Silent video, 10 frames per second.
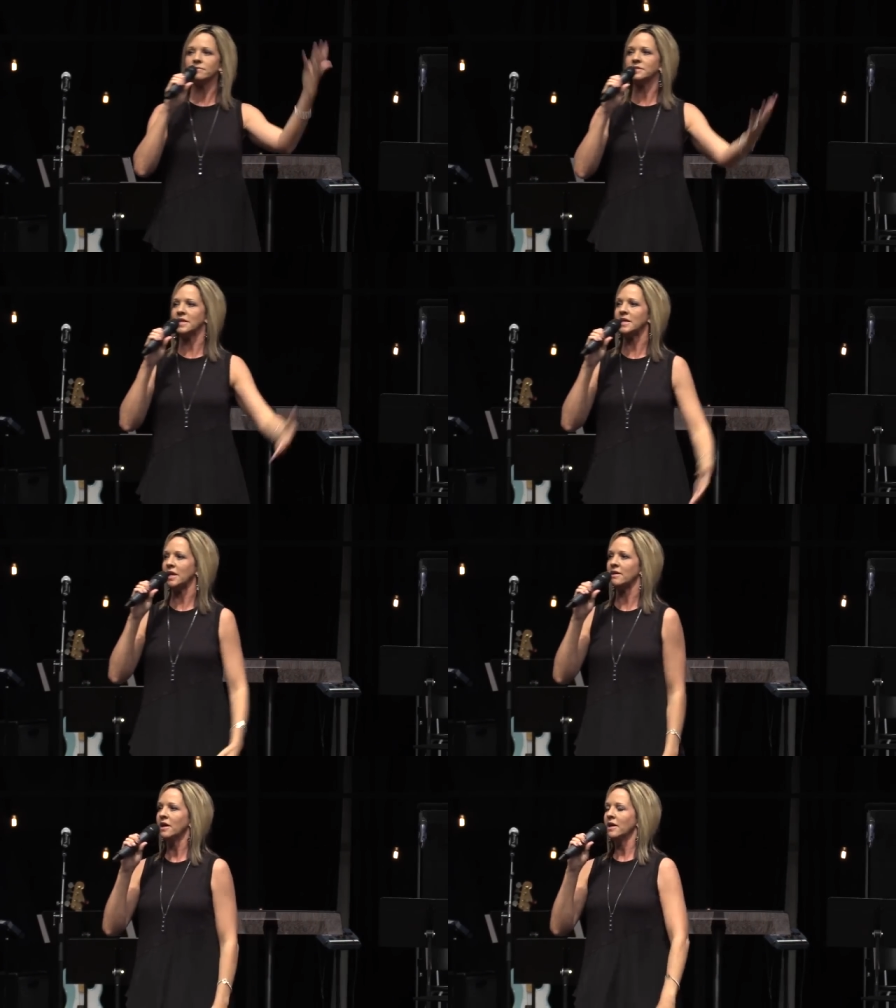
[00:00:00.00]
was
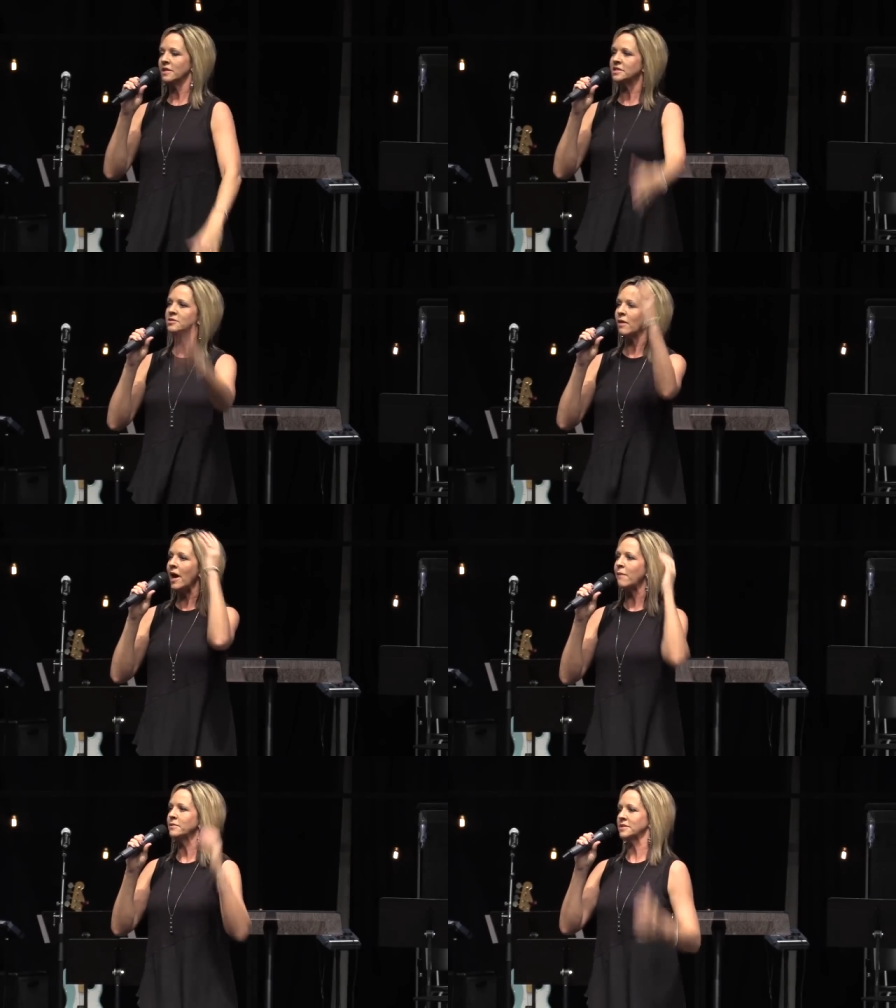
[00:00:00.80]
thinking, this is what
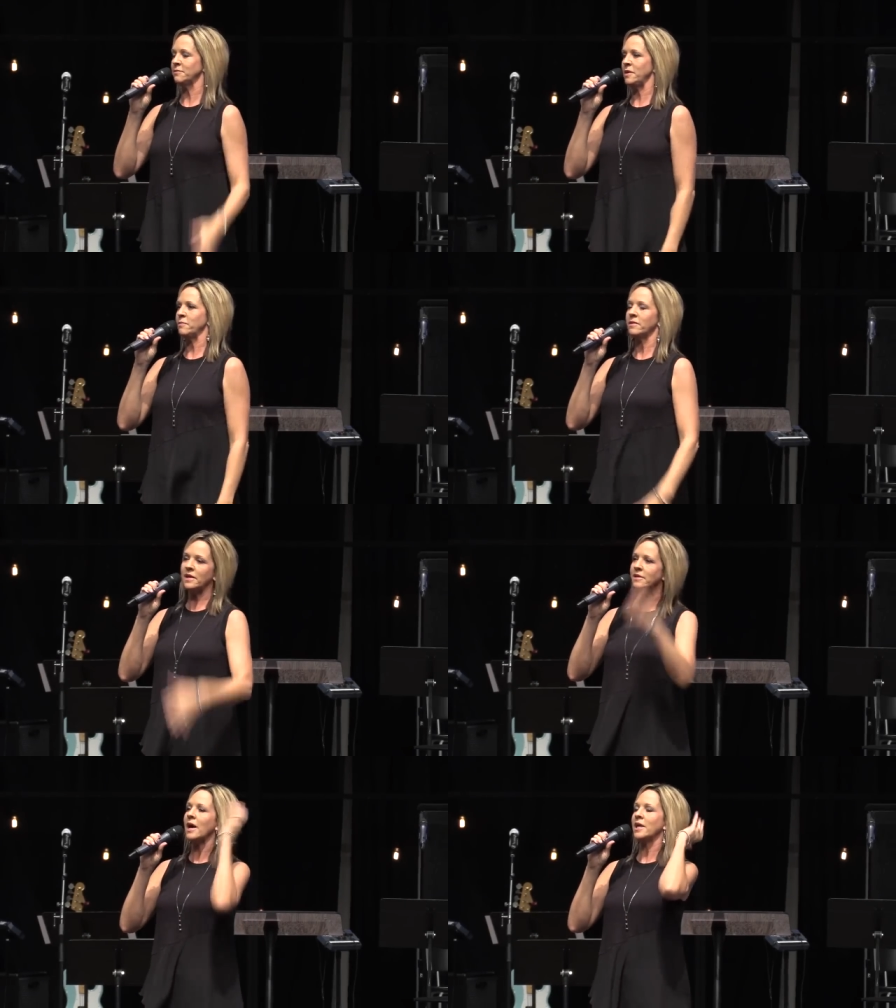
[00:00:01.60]
happens to people.
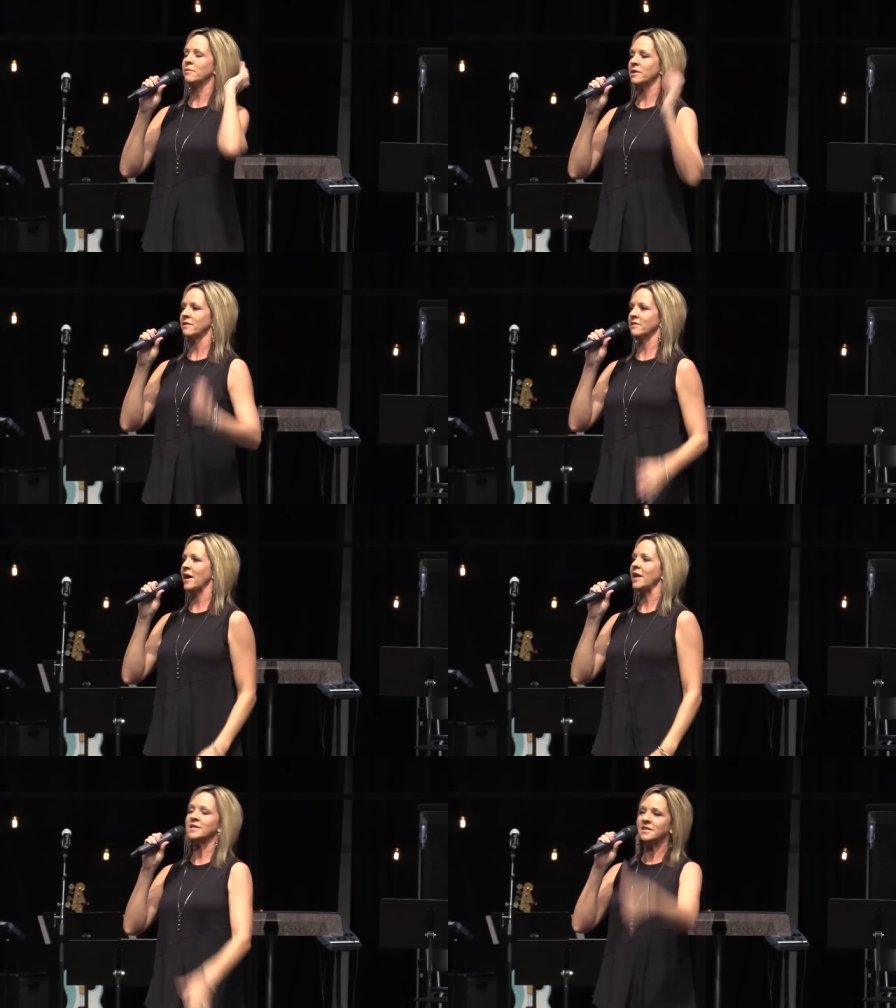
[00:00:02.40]
They die in the middle of the
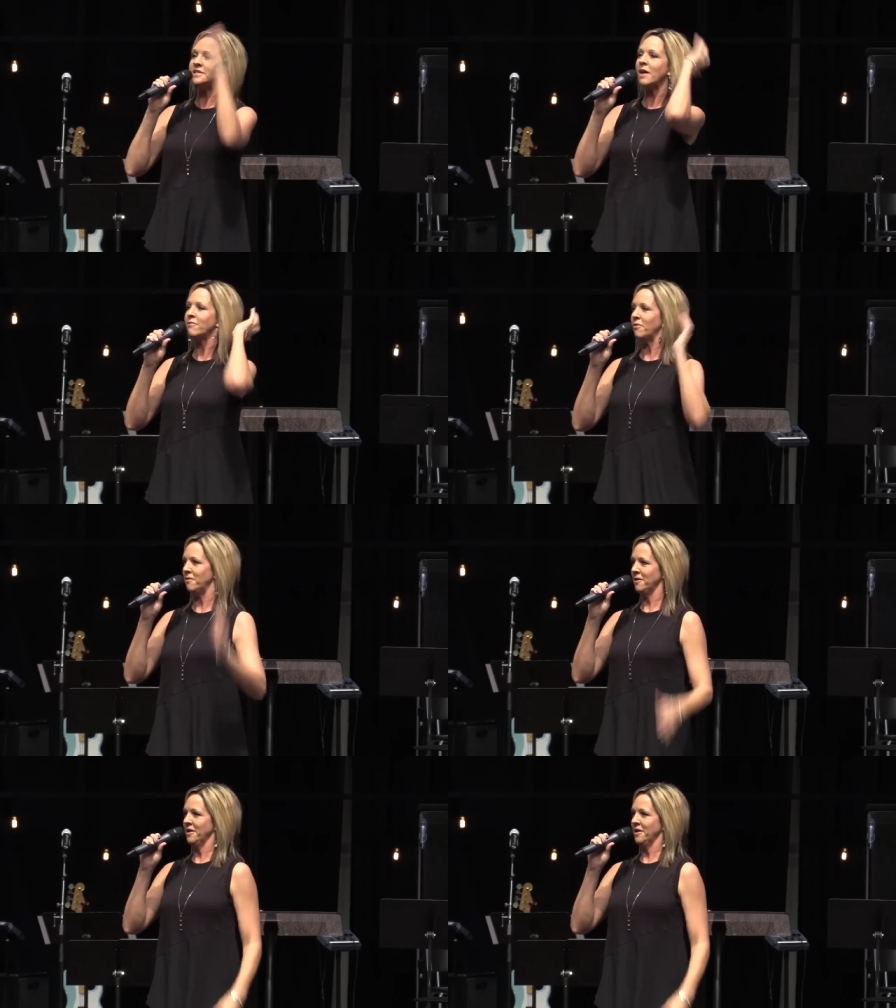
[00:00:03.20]
night. It's a devil,